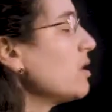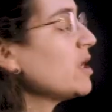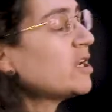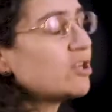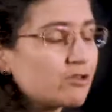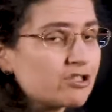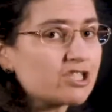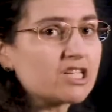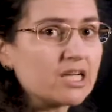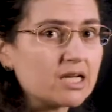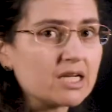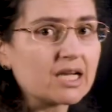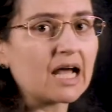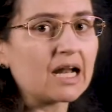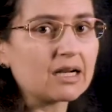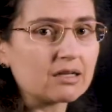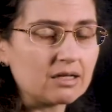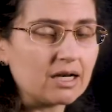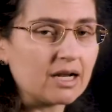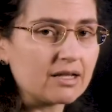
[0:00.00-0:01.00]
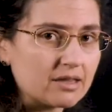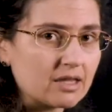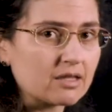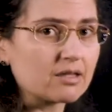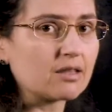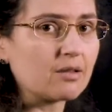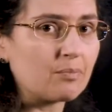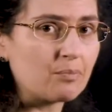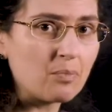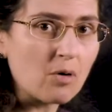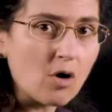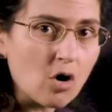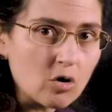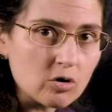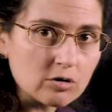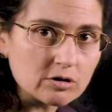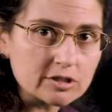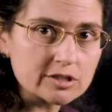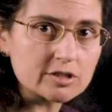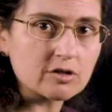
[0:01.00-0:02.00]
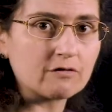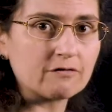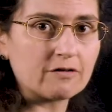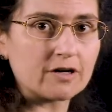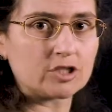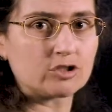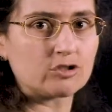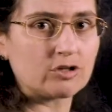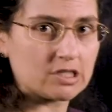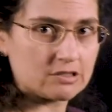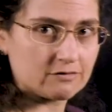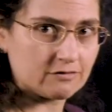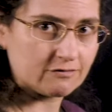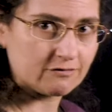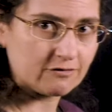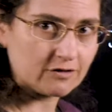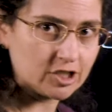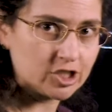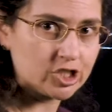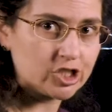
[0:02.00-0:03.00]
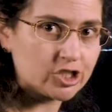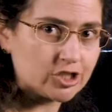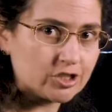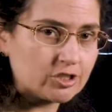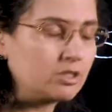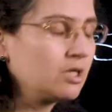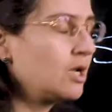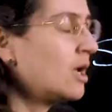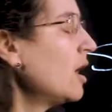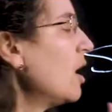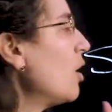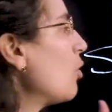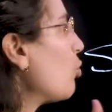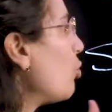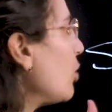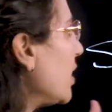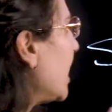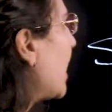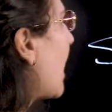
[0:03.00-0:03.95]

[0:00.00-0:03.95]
interested in calculating the poles of our transfer function, we